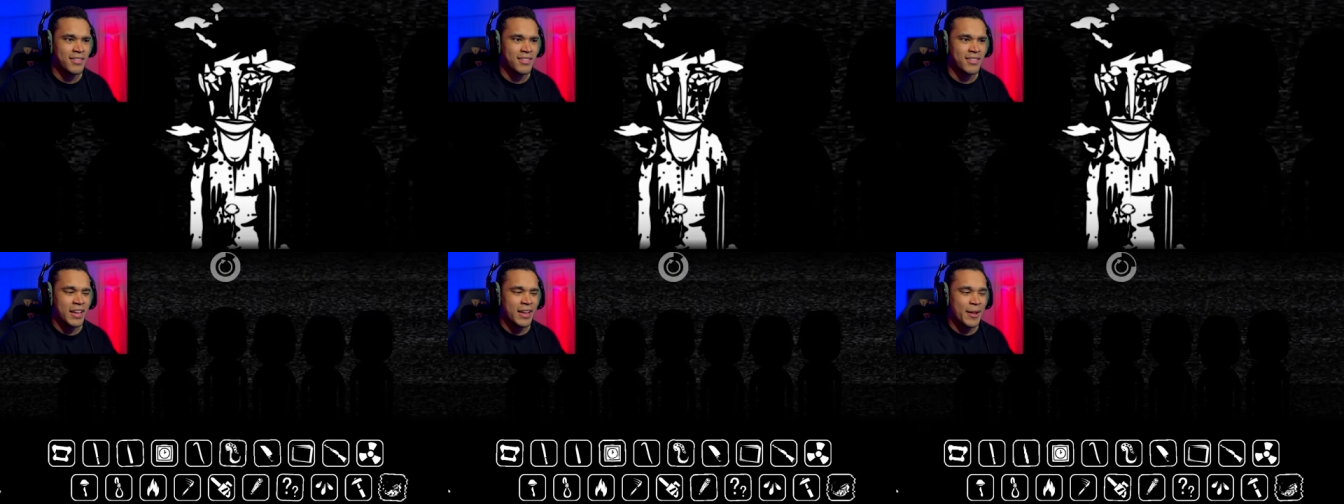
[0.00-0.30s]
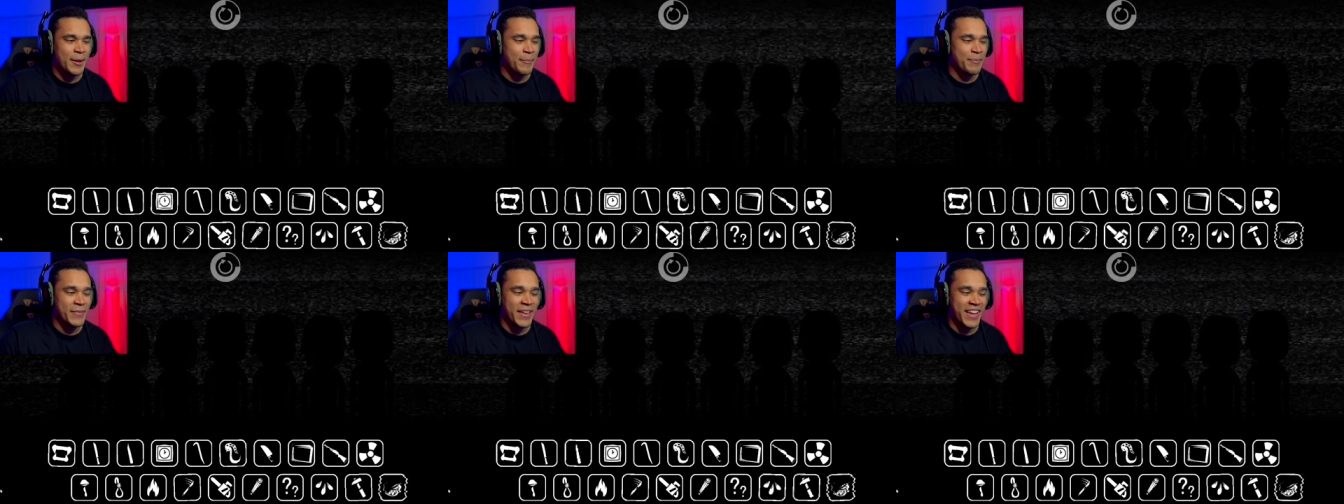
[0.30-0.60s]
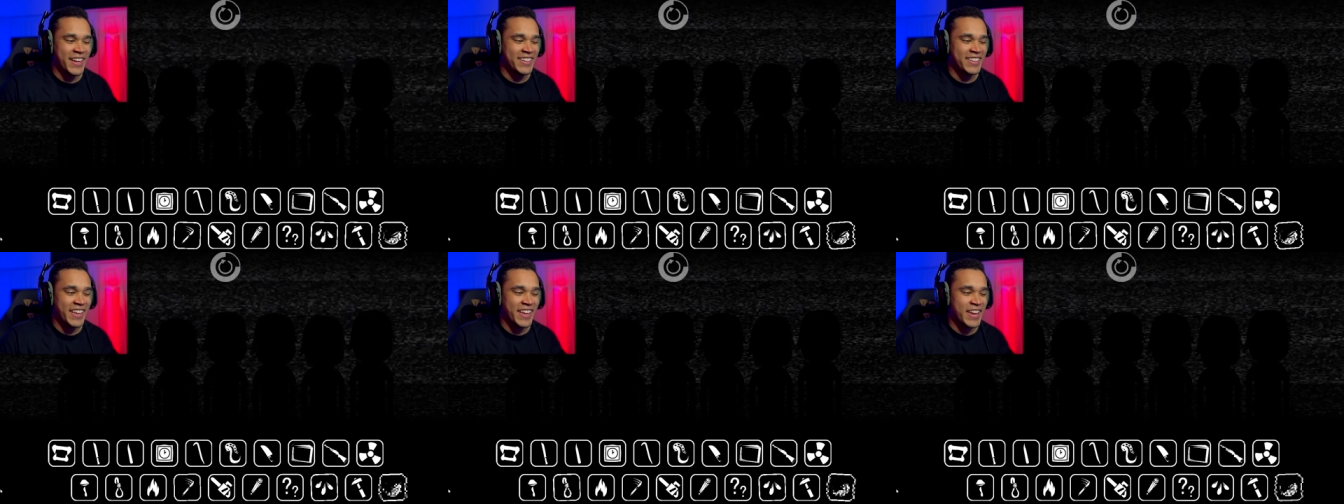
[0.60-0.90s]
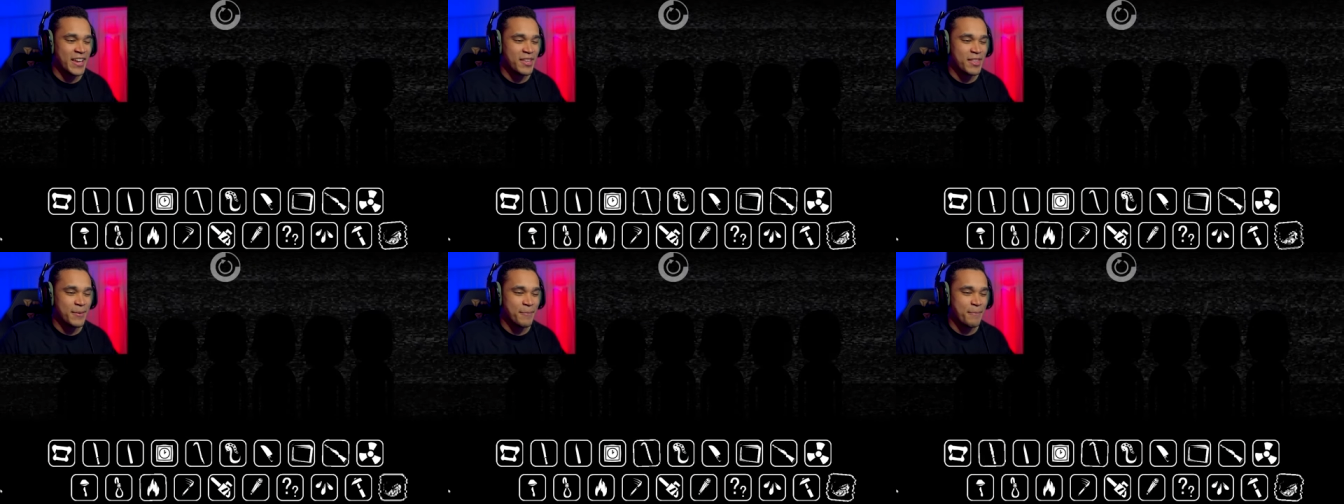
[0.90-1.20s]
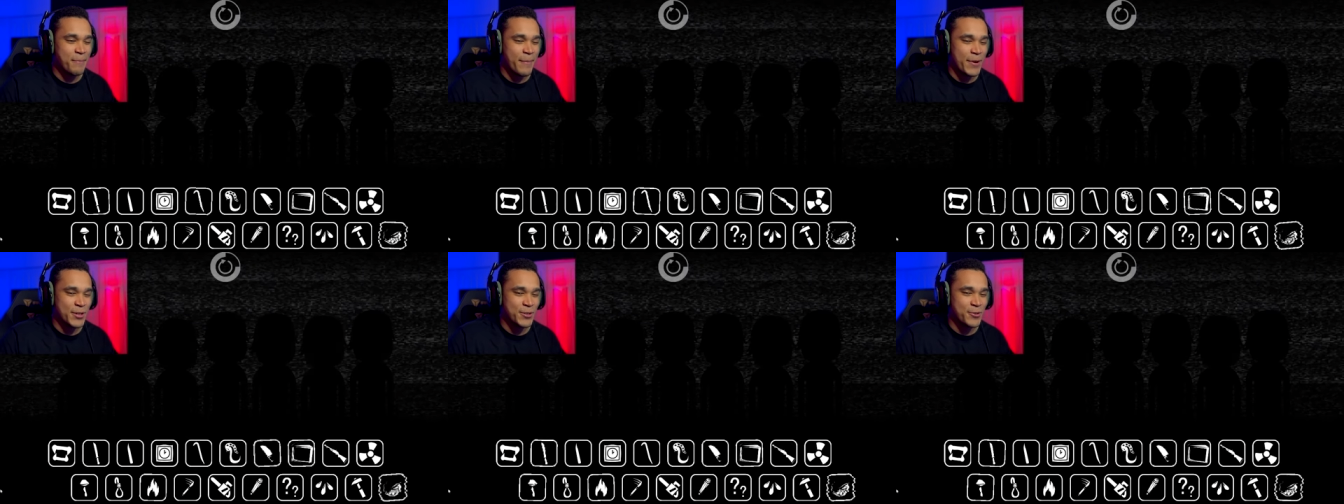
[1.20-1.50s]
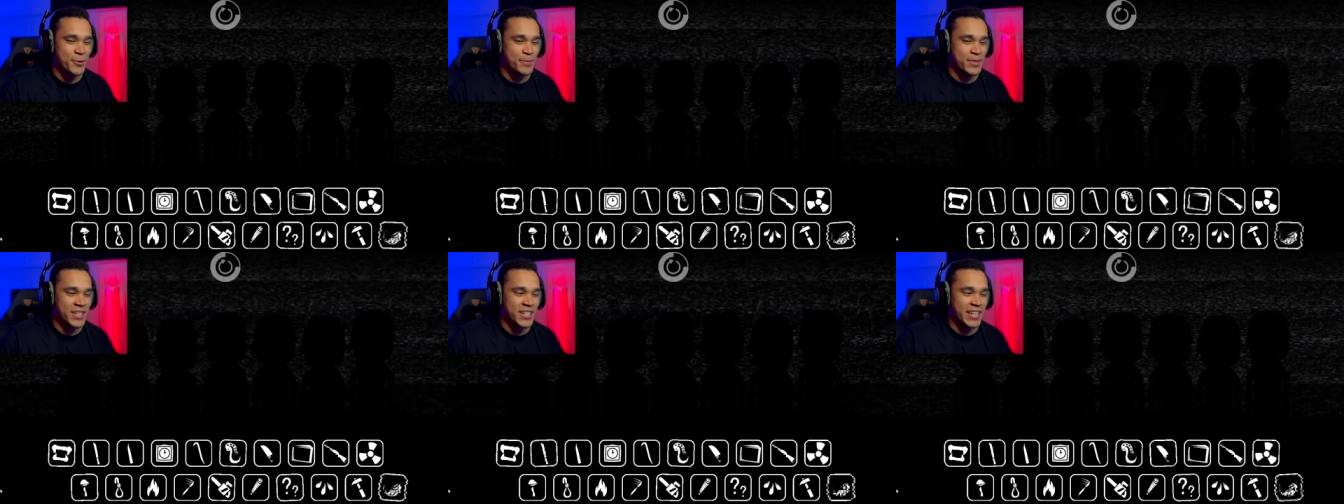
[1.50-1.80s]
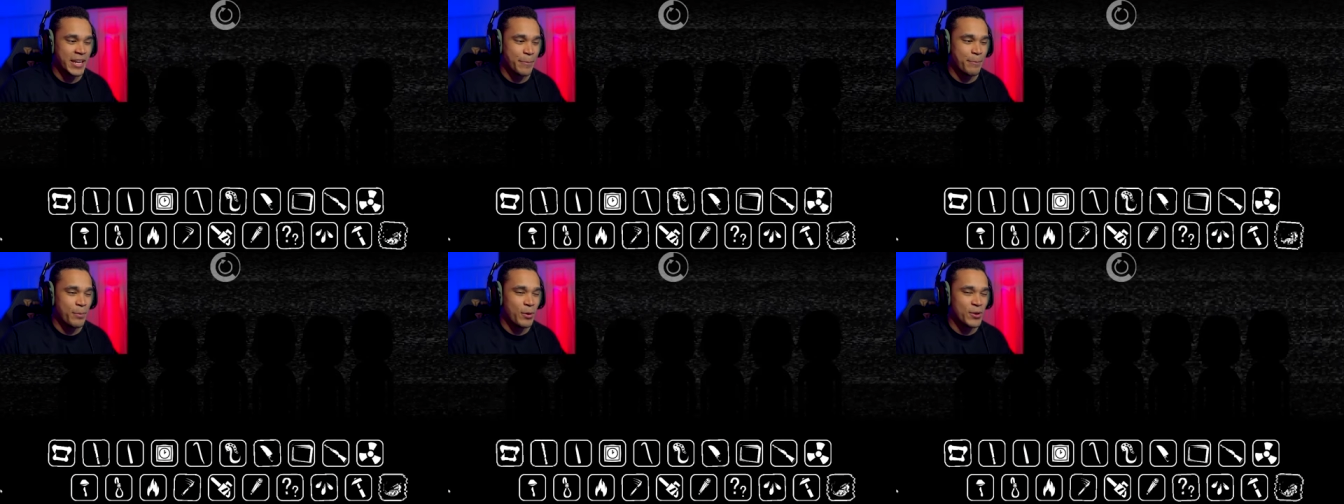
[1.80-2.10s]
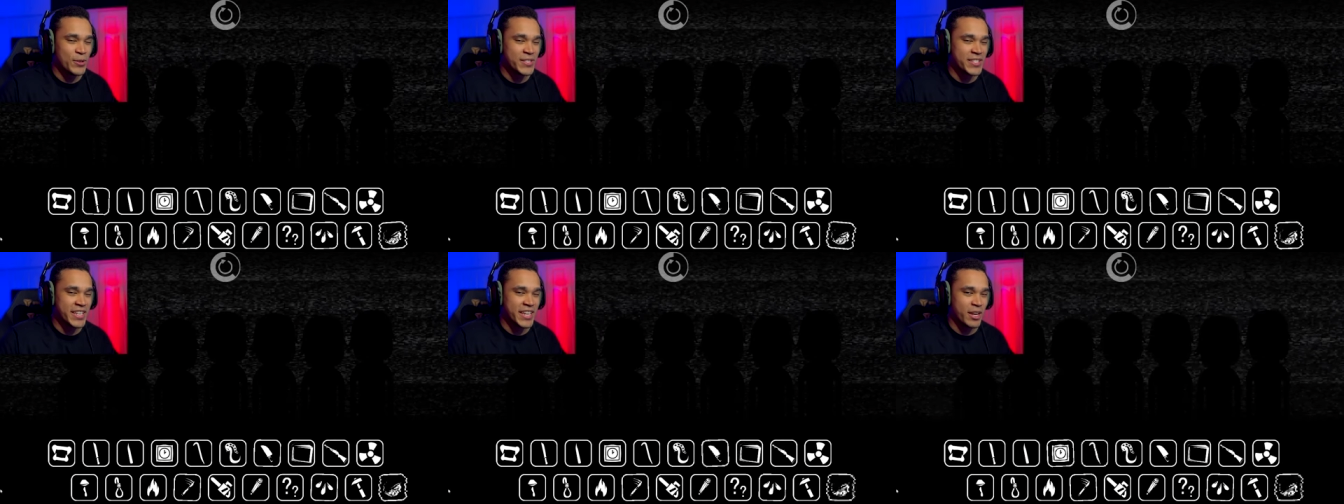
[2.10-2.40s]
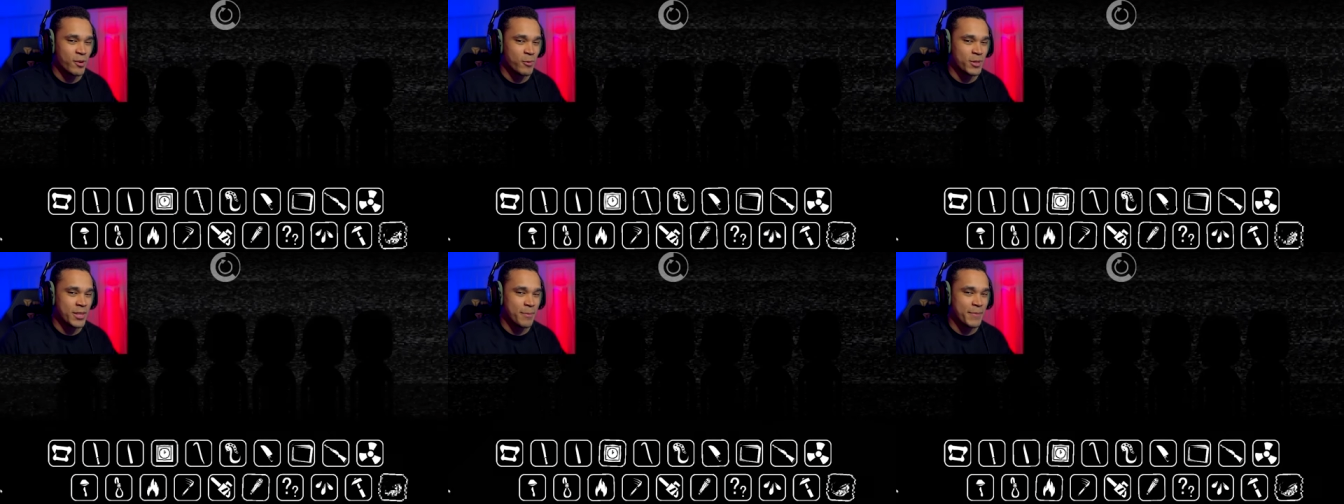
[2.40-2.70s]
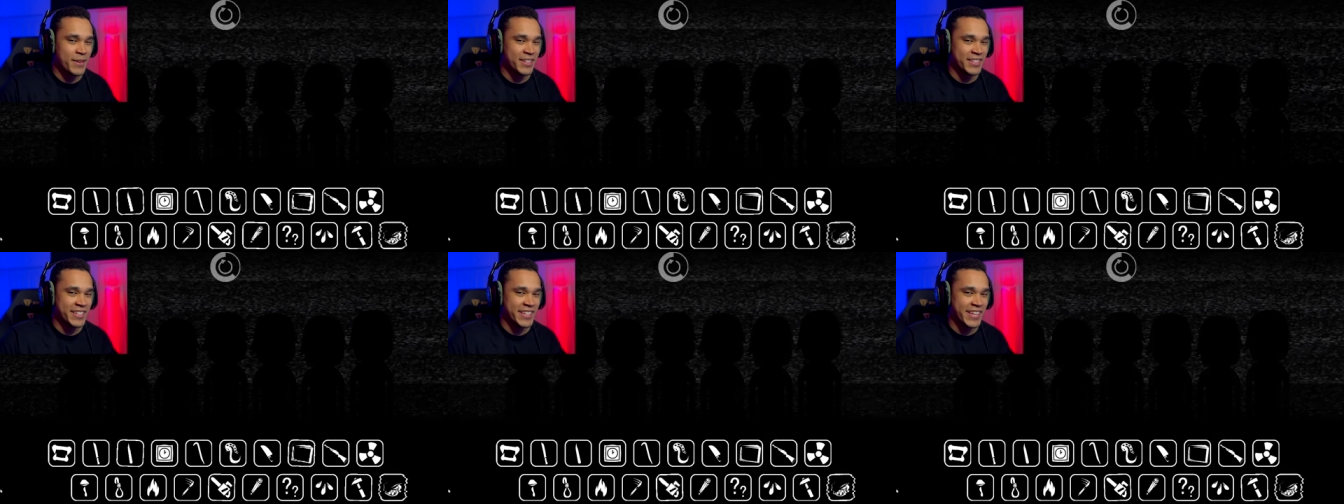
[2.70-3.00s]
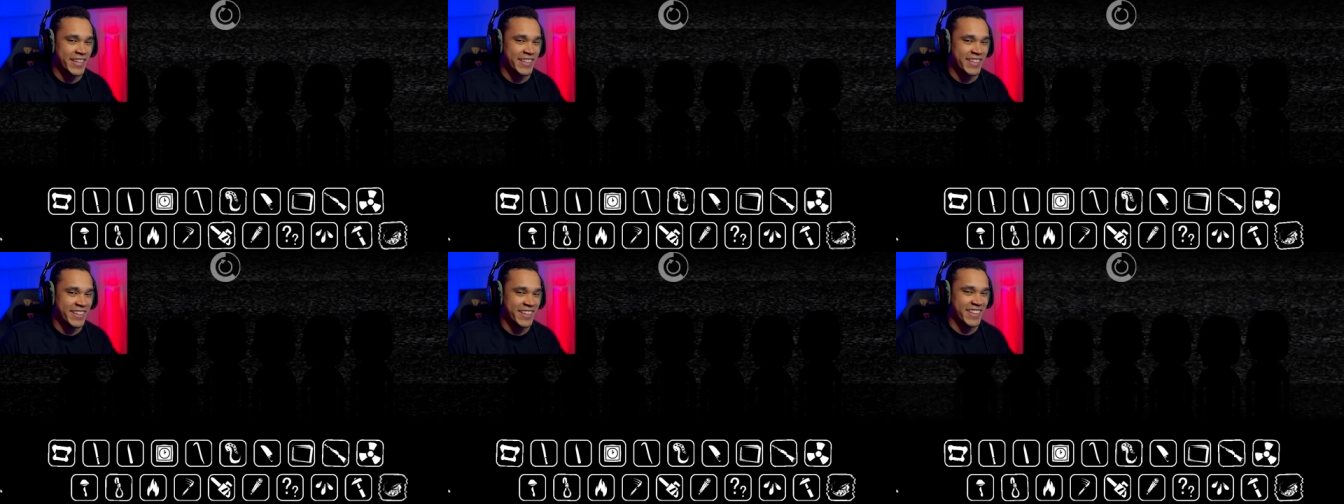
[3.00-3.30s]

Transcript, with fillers: Um, I don't like how the mushrooms are like pulsating with the melody.